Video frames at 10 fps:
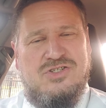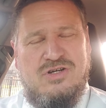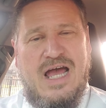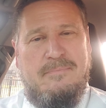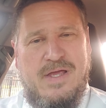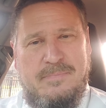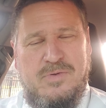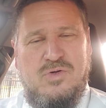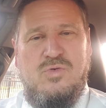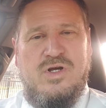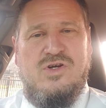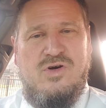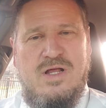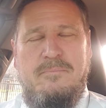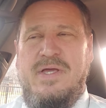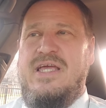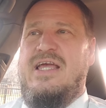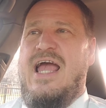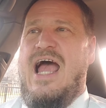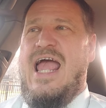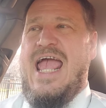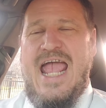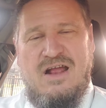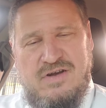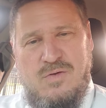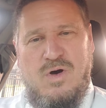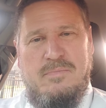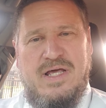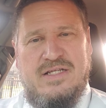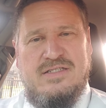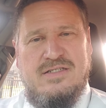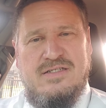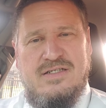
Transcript: you got people who are going to be angry in one minute,